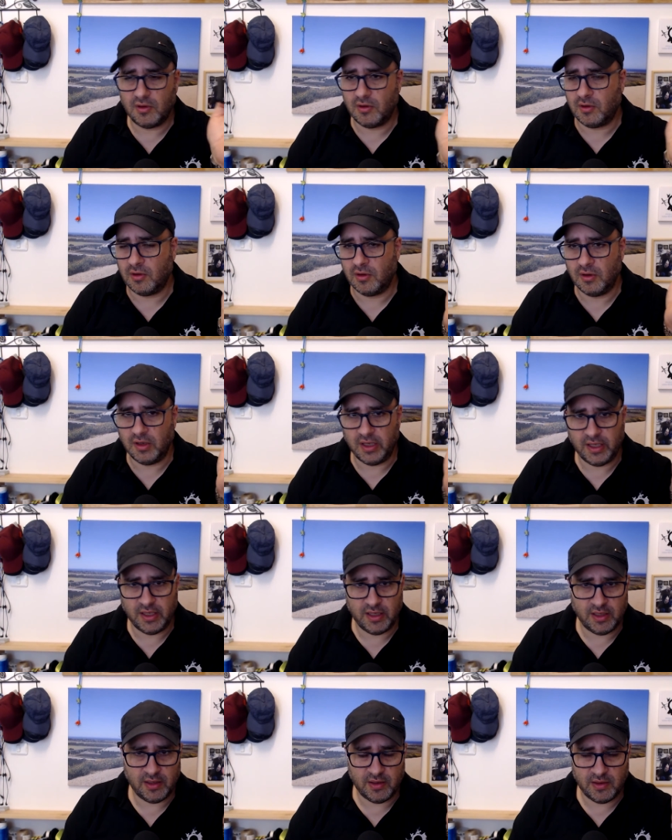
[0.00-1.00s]
or
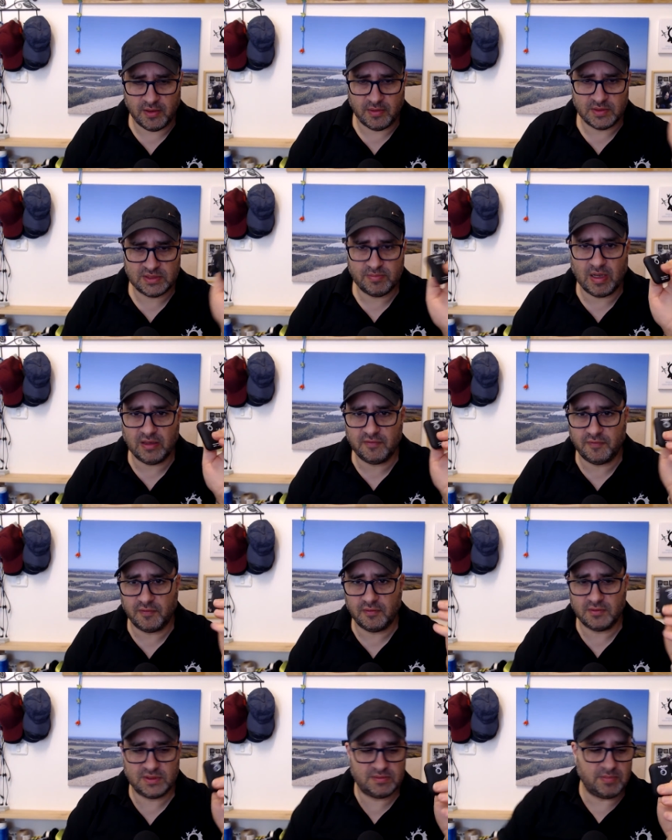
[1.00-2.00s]
a smartphone,